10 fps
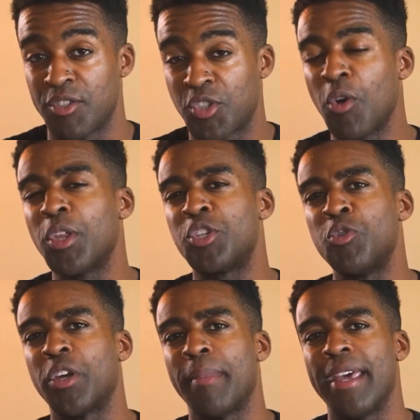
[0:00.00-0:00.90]
so that
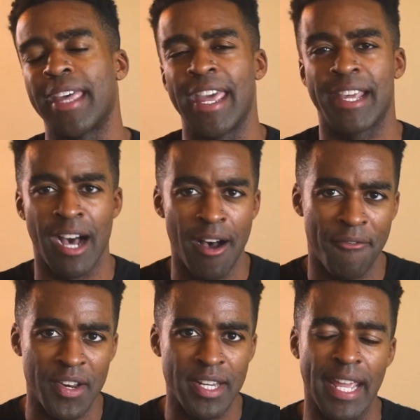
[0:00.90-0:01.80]
you can make a
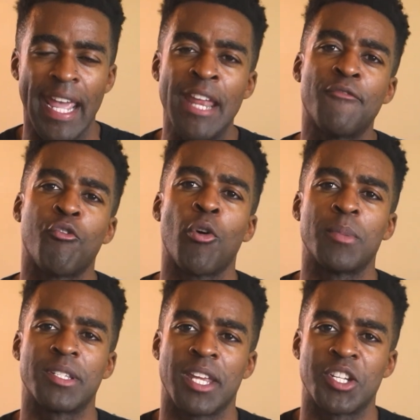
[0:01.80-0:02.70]
confident,
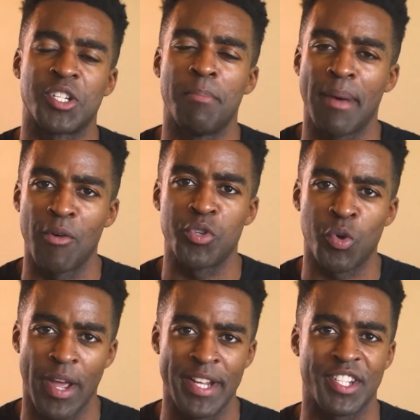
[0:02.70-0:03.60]
informed decision about
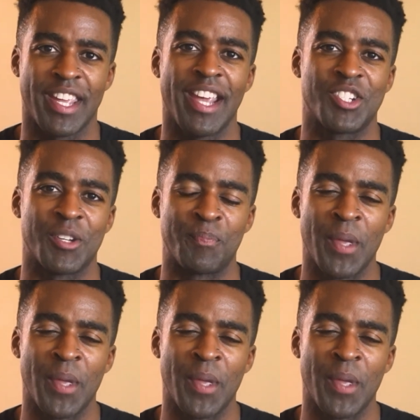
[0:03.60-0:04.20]
your education.